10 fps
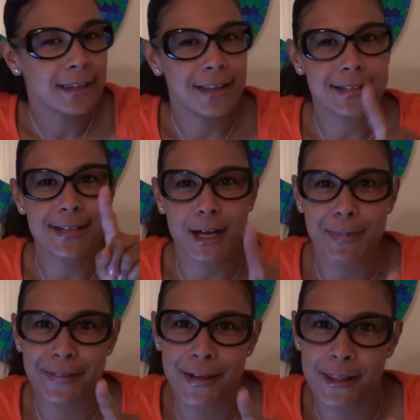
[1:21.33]
let's talk
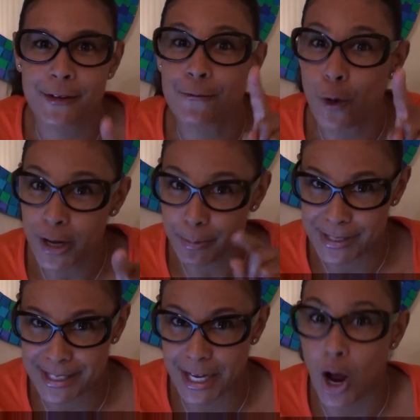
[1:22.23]
about the other
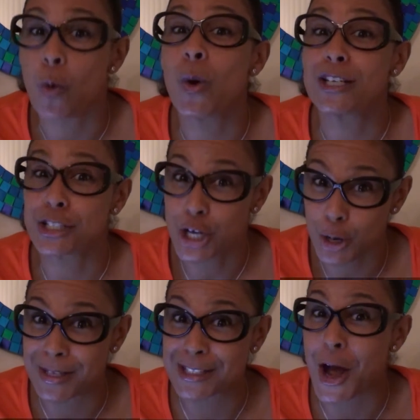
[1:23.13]
40% of what
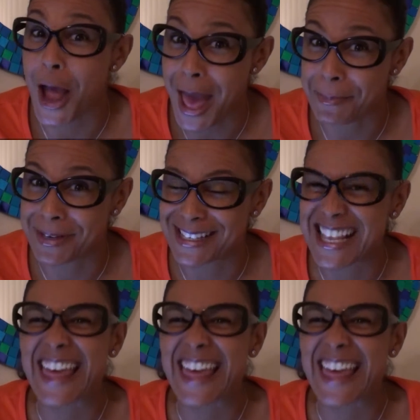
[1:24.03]
determines our happiness.